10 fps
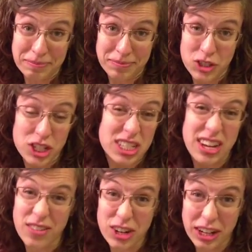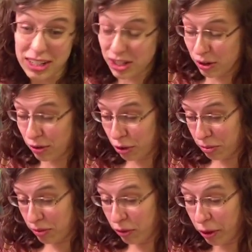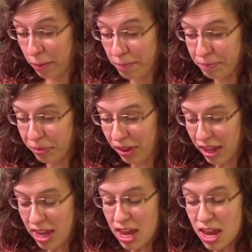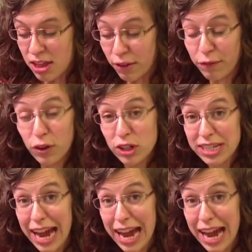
She's never done this on her own before. The first